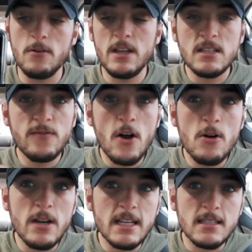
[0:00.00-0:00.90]
This
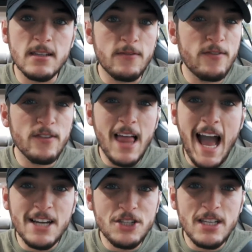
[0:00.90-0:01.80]
phone is the
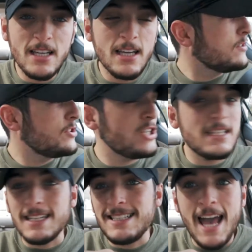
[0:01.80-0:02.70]
flashy,
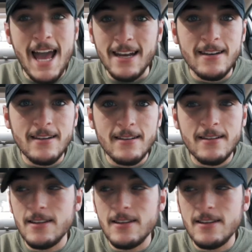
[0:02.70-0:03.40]
she's a 10.